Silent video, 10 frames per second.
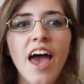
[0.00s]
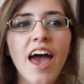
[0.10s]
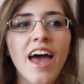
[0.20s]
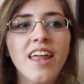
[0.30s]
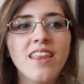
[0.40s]

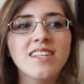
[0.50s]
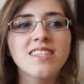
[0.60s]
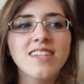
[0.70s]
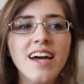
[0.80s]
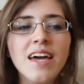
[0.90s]
And the
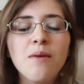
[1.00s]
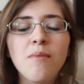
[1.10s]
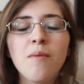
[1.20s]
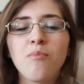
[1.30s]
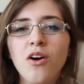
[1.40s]
second
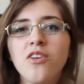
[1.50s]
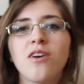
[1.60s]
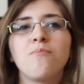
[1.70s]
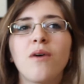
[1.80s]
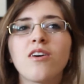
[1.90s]
my brother
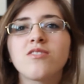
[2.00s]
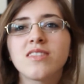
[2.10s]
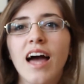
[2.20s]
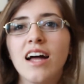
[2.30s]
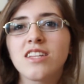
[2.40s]
unbuckled
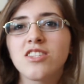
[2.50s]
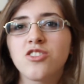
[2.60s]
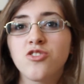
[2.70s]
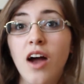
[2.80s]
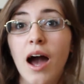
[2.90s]
that
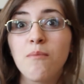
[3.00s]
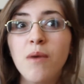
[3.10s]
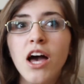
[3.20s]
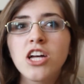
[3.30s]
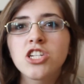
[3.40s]
strap,